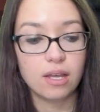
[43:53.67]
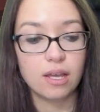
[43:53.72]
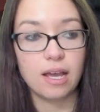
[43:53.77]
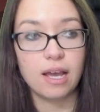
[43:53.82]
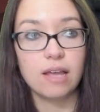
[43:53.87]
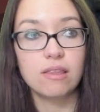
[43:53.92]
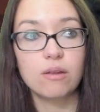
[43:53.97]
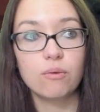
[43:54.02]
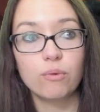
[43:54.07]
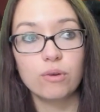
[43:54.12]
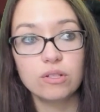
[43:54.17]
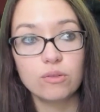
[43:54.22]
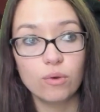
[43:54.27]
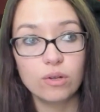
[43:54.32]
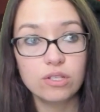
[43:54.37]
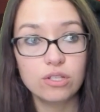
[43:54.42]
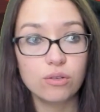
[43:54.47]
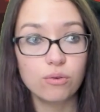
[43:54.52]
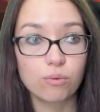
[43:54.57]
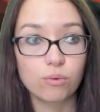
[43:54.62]
And then
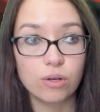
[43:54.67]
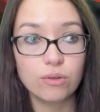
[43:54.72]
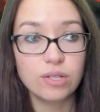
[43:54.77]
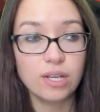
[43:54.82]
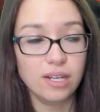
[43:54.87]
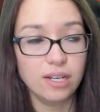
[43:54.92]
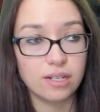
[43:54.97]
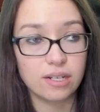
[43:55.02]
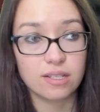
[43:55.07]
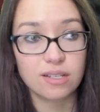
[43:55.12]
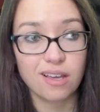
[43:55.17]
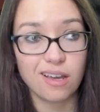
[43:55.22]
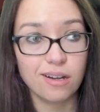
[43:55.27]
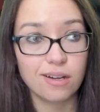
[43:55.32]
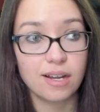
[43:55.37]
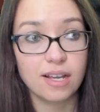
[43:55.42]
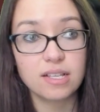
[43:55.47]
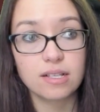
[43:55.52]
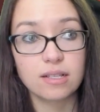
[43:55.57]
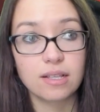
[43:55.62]
once you rotate it, it's got a
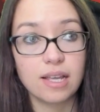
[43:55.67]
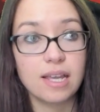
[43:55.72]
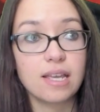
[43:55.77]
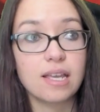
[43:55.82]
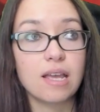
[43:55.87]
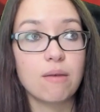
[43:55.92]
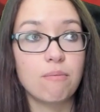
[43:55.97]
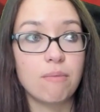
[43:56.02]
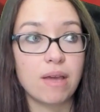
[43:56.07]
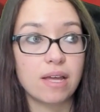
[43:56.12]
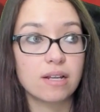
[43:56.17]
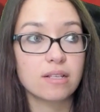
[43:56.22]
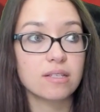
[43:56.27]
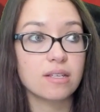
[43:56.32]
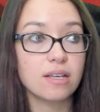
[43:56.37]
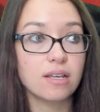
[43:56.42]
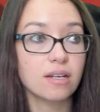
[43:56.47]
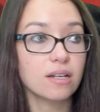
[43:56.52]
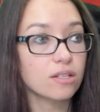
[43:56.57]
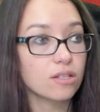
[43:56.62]
nice late game mana
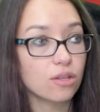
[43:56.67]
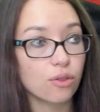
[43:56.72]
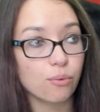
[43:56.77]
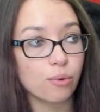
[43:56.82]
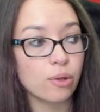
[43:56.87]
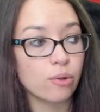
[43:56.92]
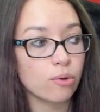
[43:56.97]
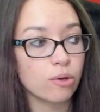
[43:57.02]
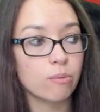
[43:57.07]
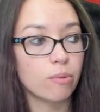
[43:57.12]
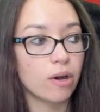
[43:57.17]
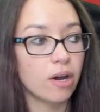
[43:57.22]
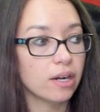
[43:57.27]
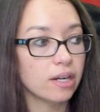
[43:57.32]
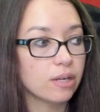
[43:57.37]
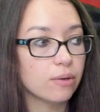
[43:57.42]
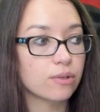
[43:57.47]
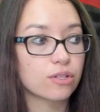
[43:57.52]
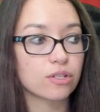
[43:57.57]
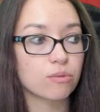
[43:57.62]
sink, and it's a 3/3
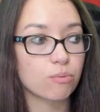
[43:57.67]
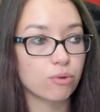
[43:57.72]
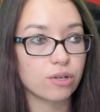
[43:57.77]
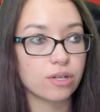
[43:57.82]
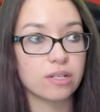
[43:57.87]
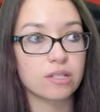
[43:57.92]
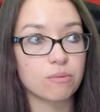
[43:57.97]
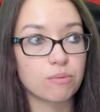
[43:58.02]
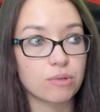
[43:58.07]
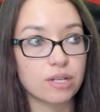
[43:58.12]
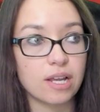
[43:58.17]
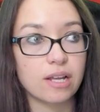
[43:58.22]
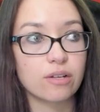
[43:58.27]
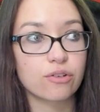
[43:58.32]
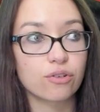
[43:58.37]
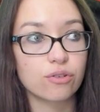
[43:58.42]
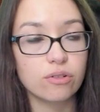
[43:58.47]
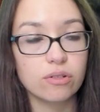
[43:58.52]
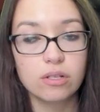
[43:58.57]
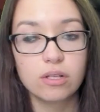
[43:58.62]
body, which is pretty
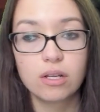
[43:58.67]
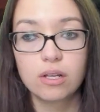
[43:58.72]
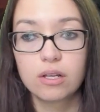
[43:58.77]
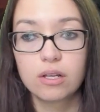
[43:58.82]
substantial.